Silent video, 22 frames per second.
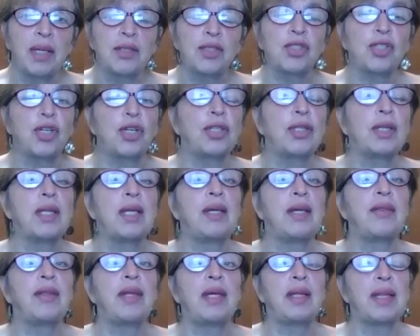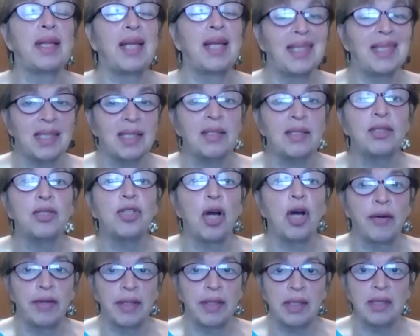Certainly the lessons
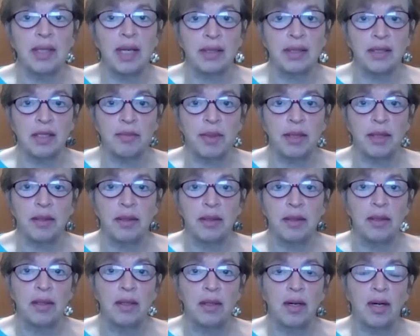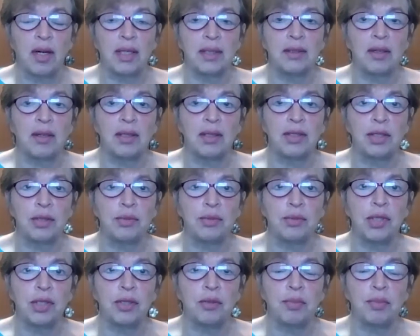are accessible on, on
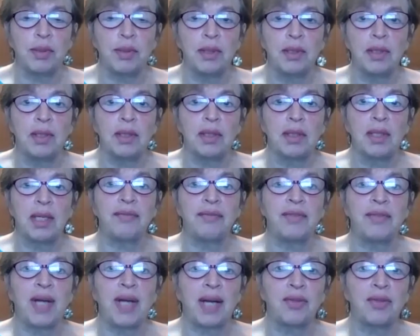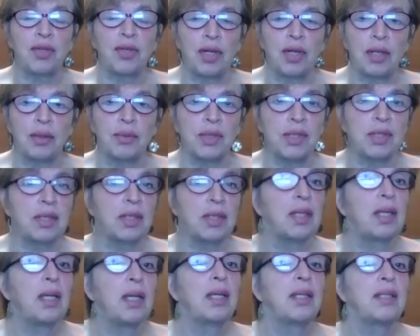YouTube, if not the notes.
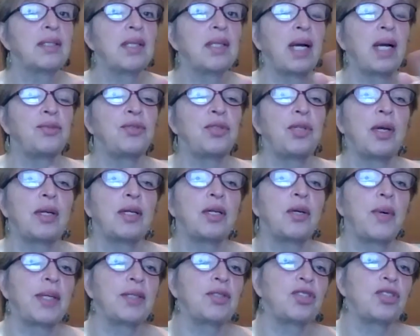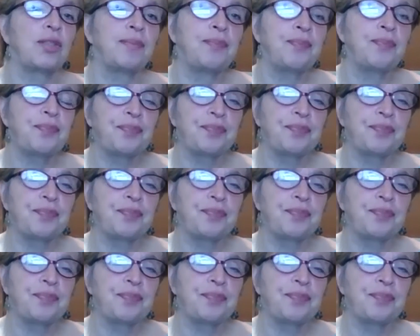Sandra, you had a question?